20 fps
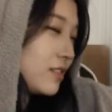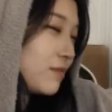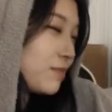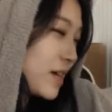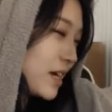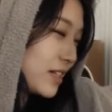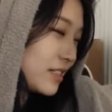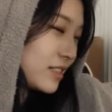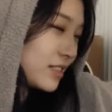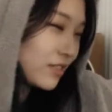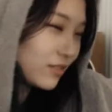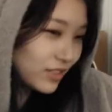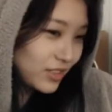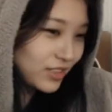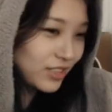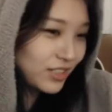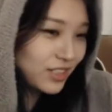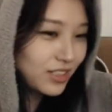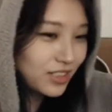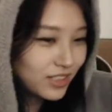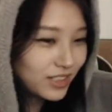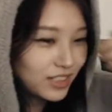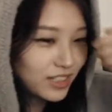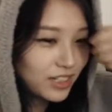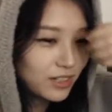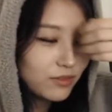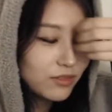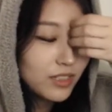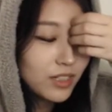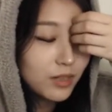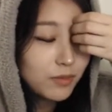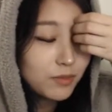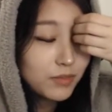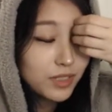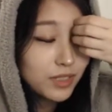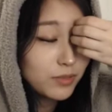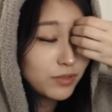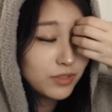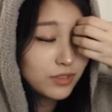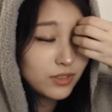pass out instantly. I would not be
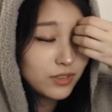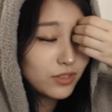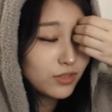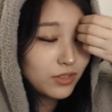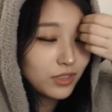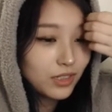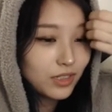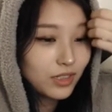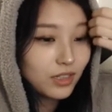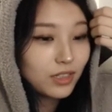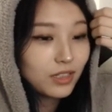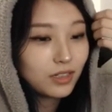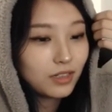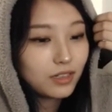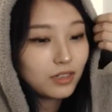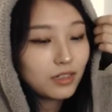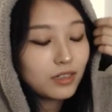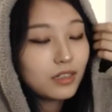able to do anything.